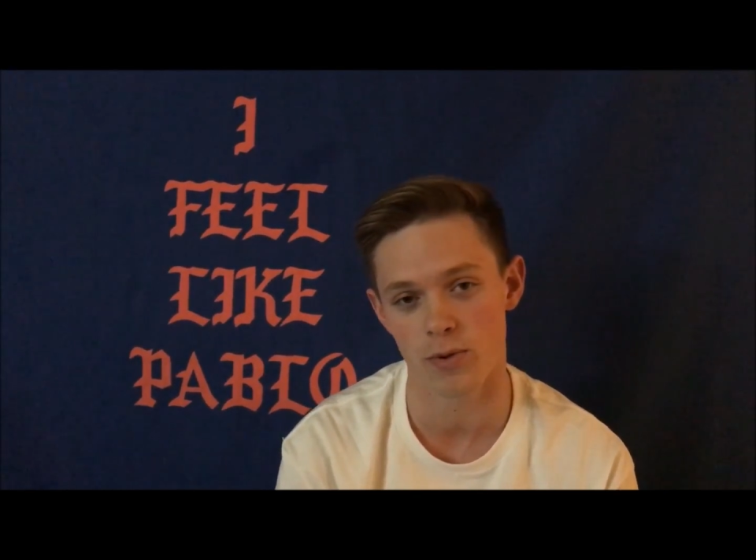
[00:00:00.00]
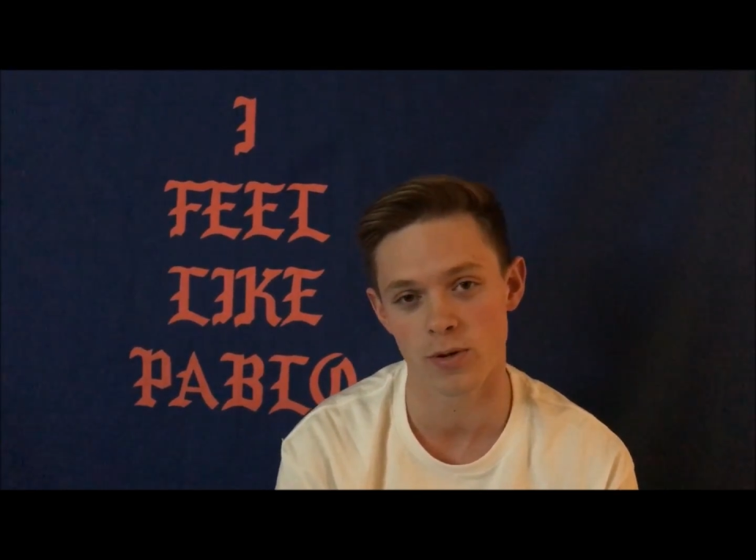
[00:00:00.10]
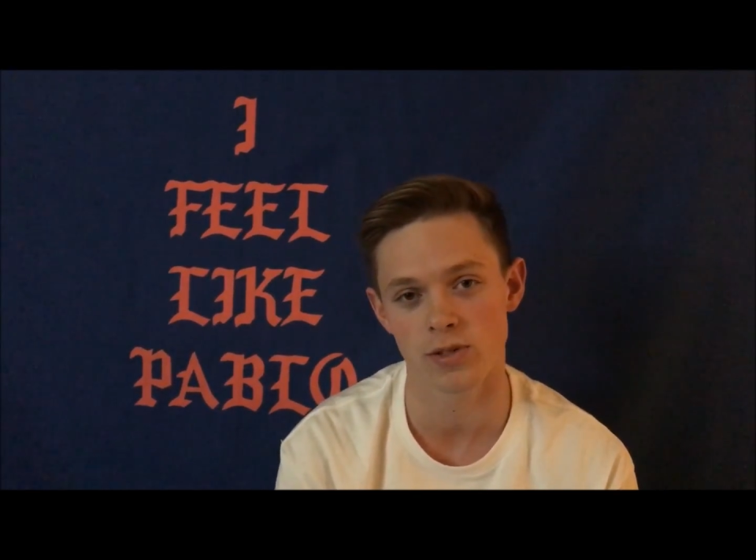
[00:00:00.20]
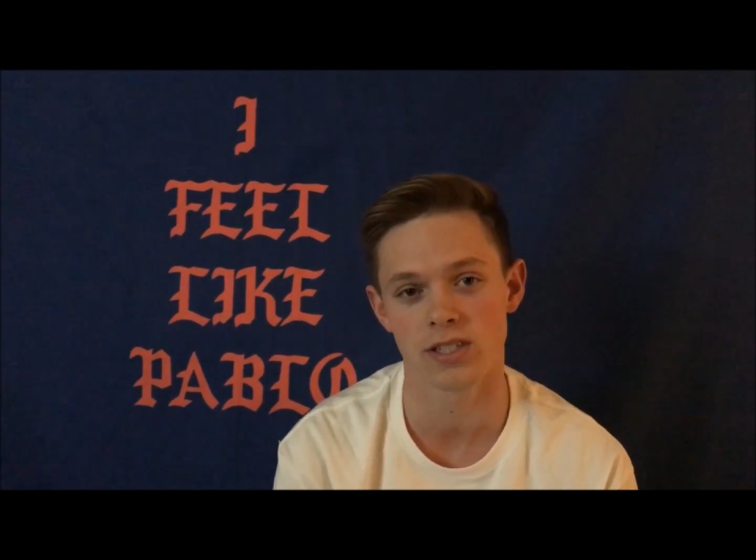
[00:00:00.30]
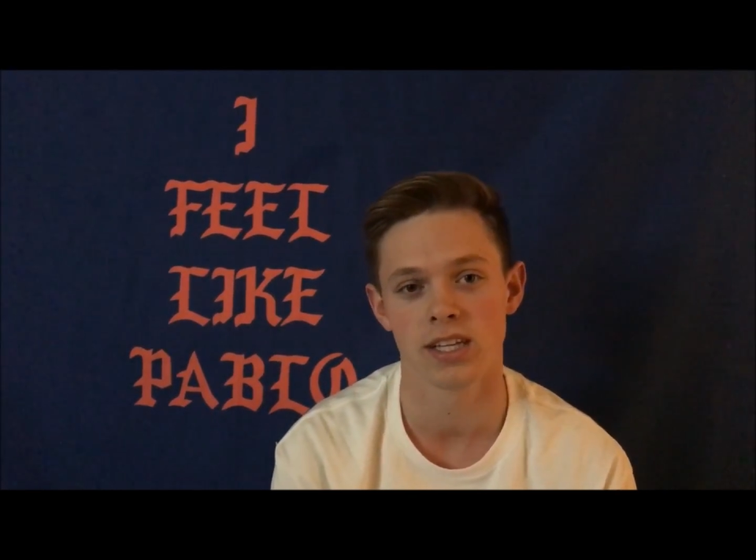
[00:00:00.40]

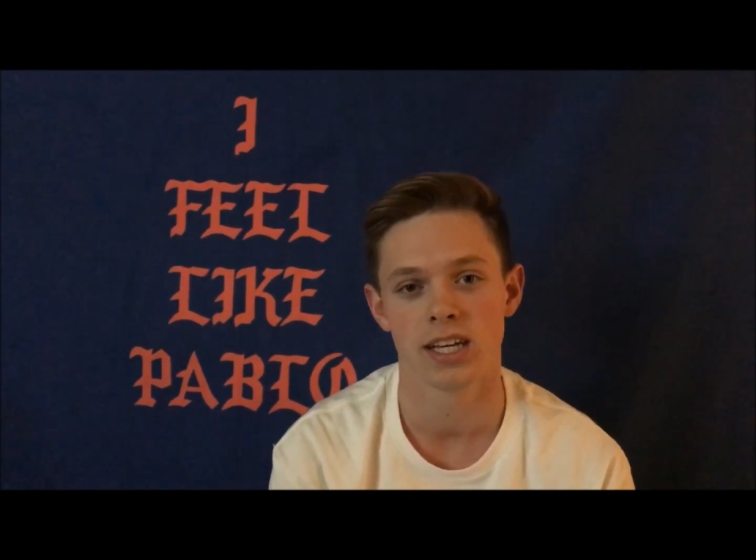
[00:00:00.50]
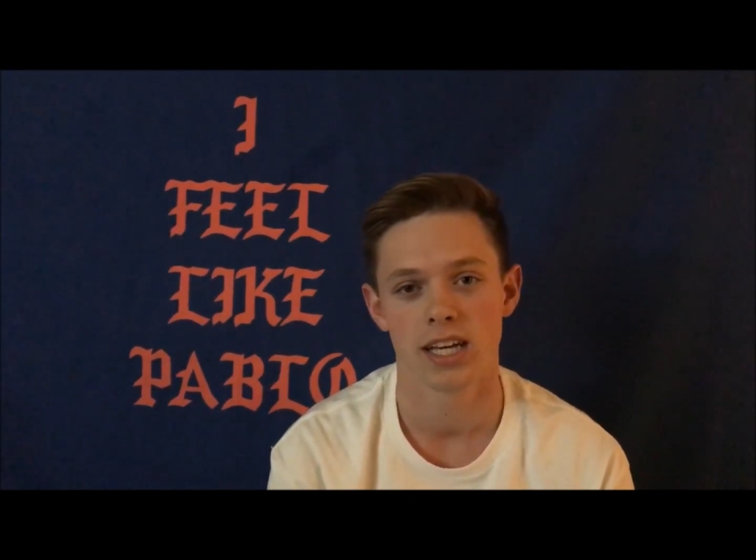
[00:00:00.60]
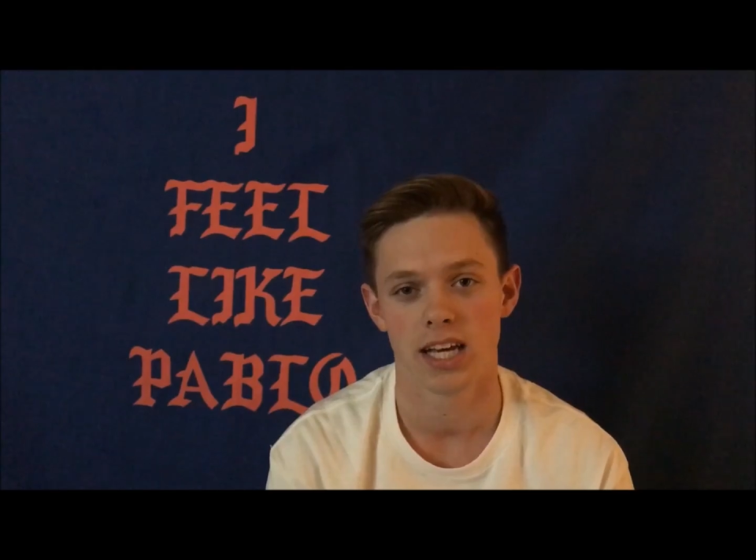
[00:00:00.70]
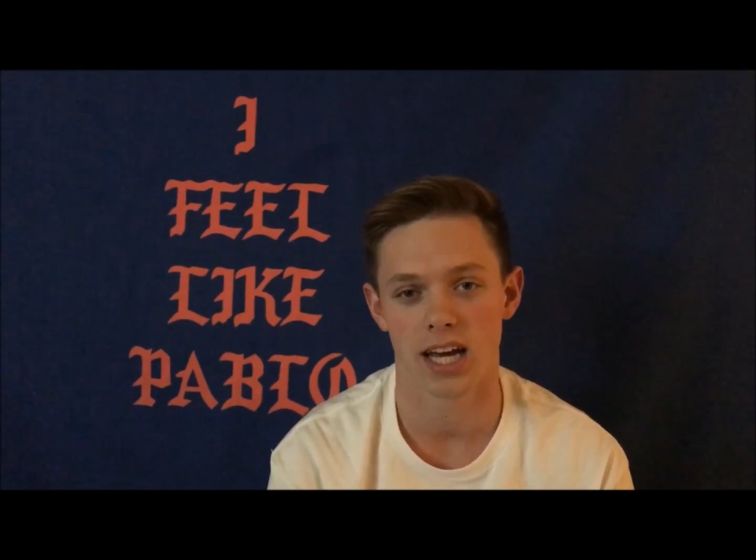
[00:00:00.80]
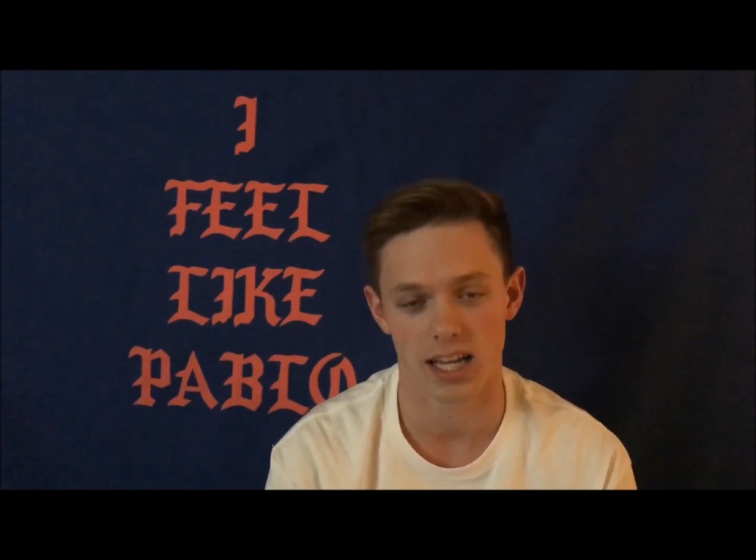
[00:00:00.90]
boots
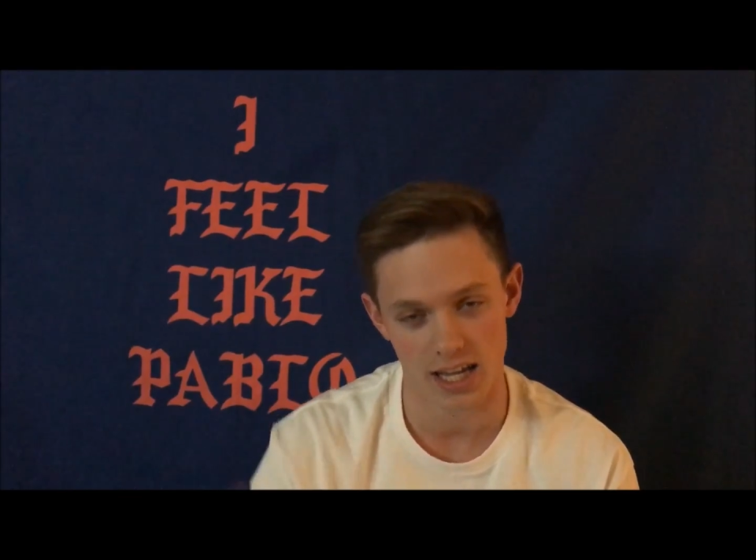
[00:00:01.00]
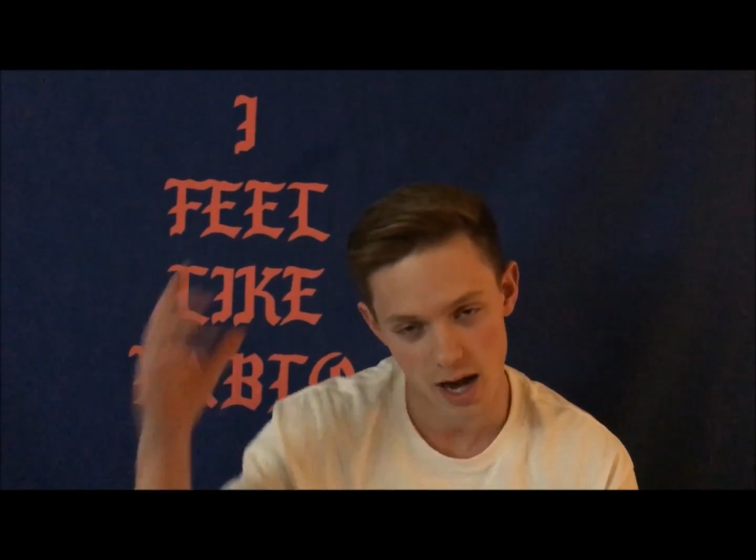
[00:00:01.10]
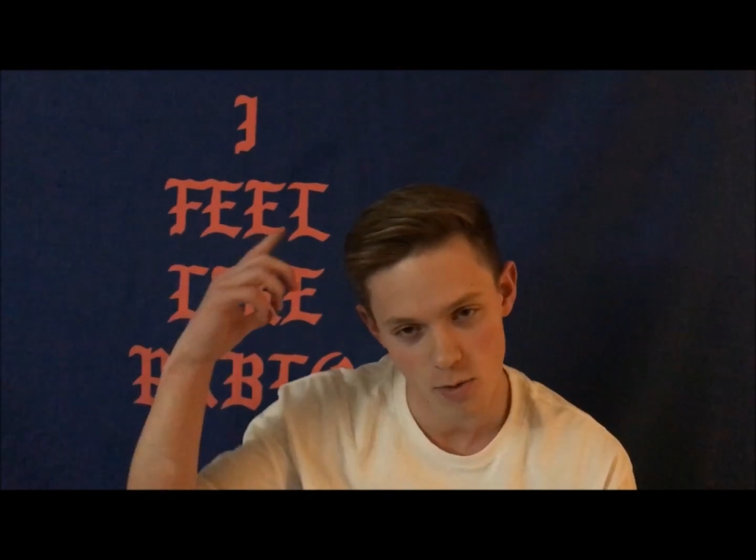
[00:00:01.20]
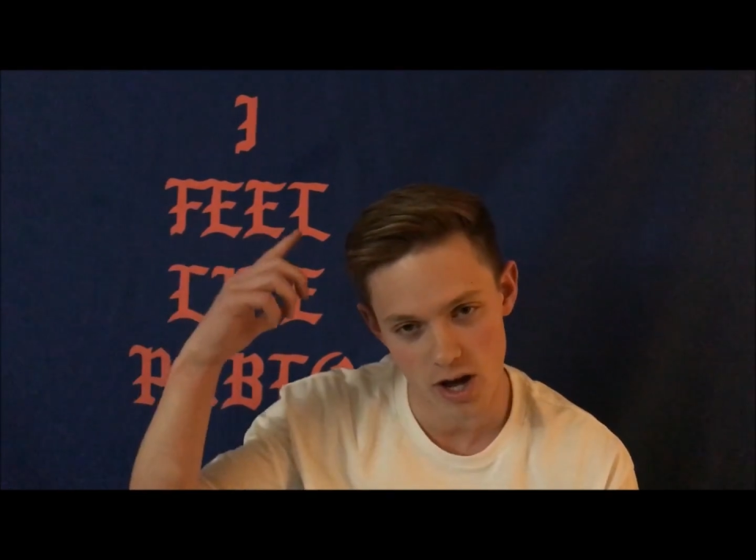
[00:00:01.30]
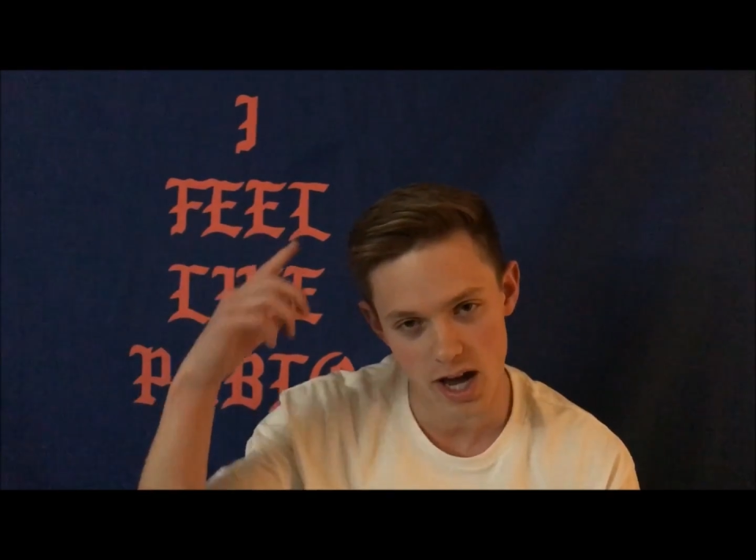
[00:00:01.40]
and a
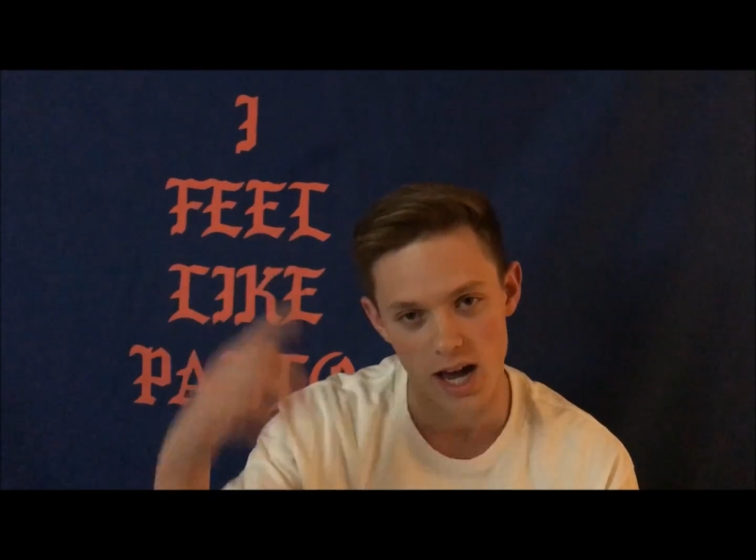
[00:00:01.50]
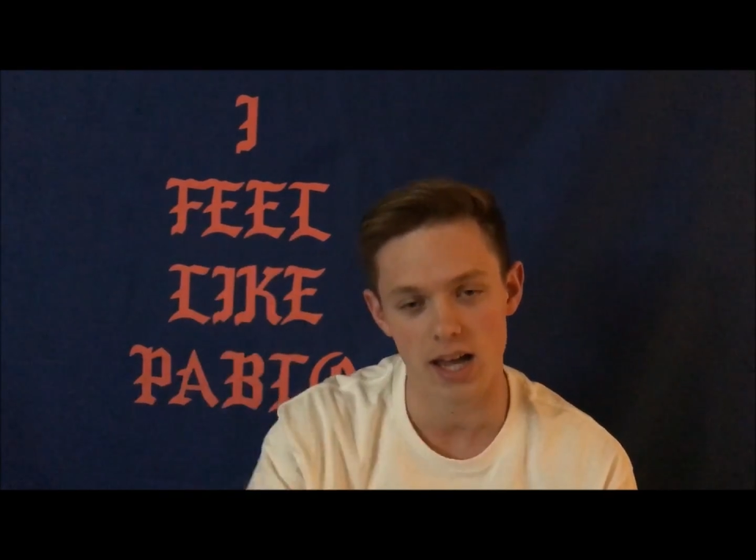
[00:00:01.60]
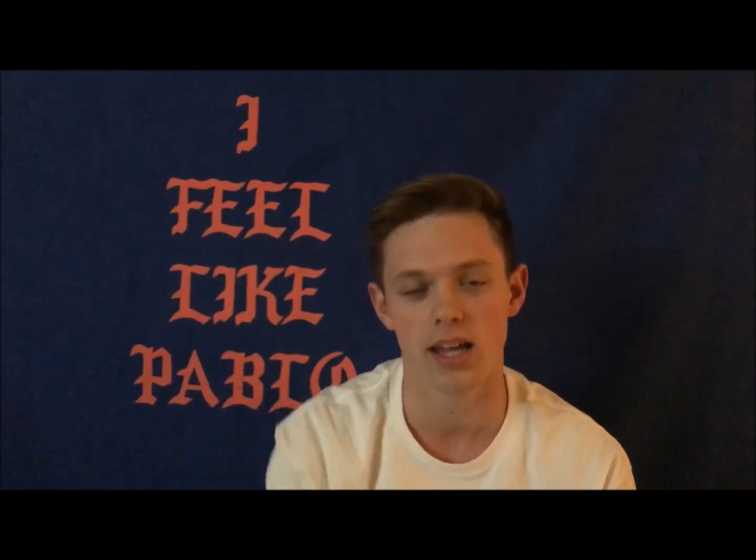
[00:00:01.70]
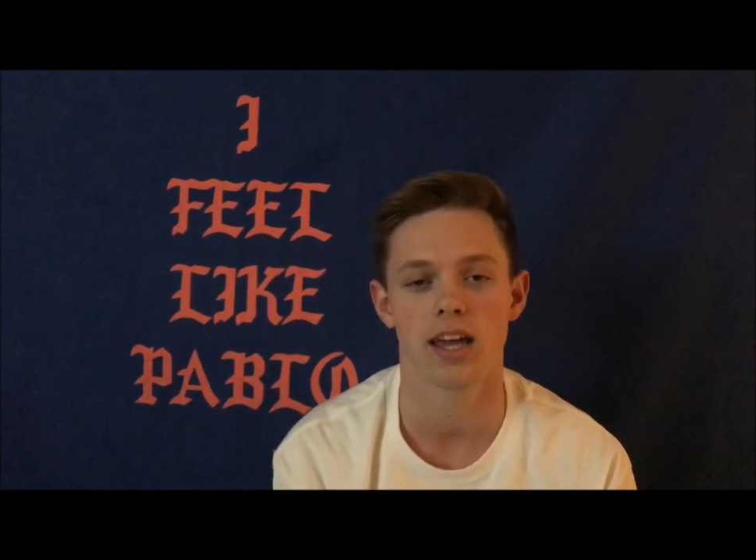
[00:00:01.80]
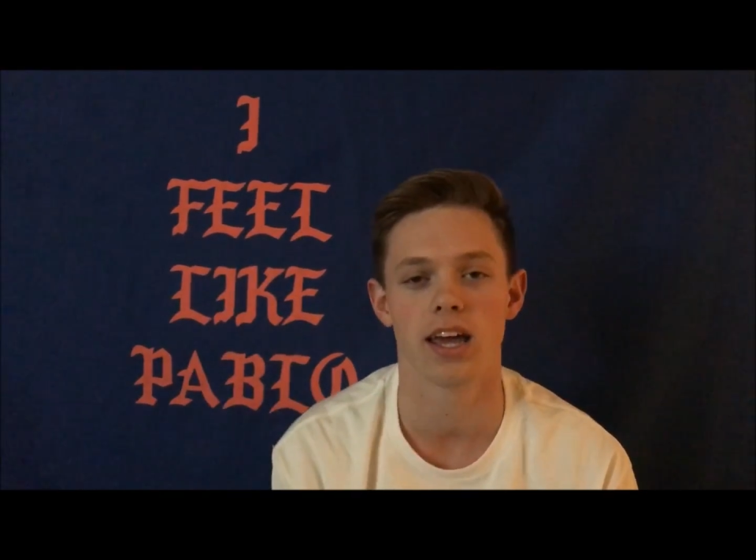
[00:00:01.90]
cowboy hat,